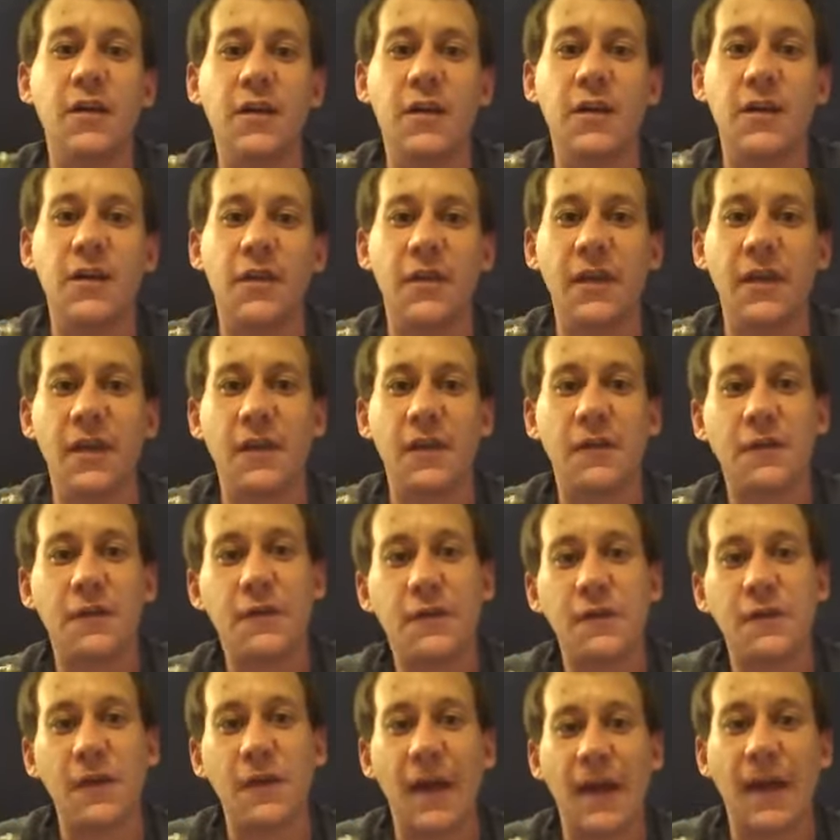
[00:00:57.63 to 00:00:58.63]

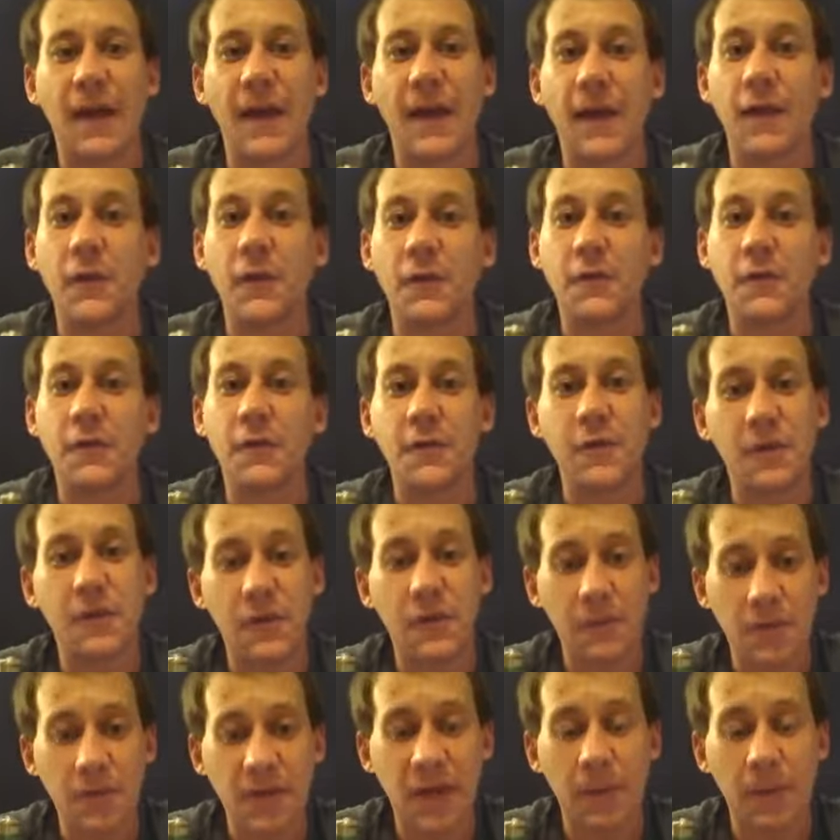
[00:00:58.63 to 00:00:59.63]
this has
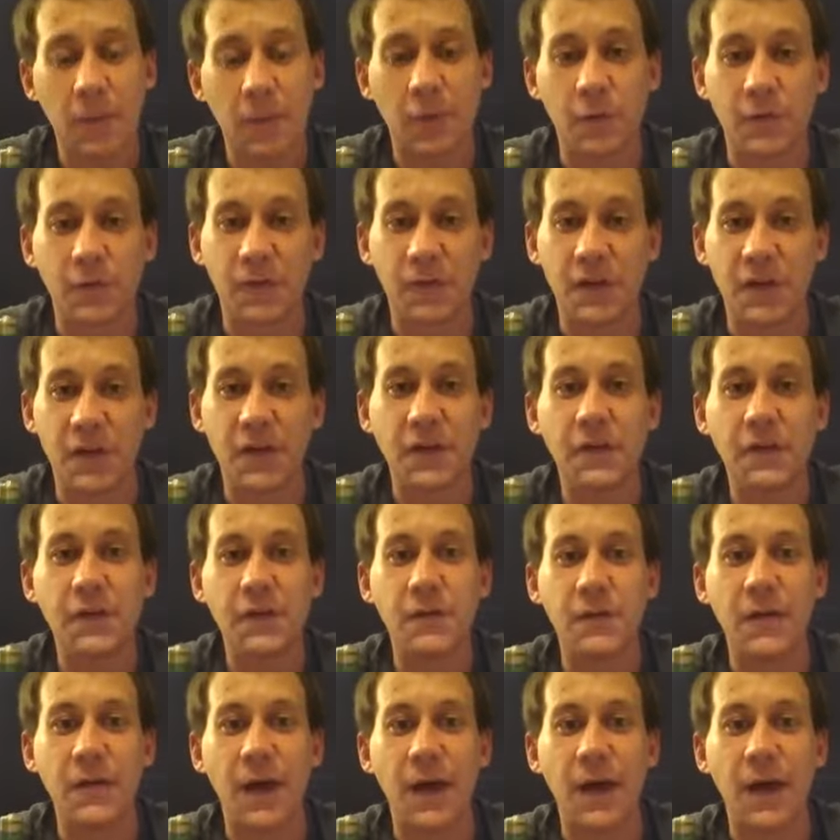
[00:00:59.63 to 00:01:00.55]
chemicals in it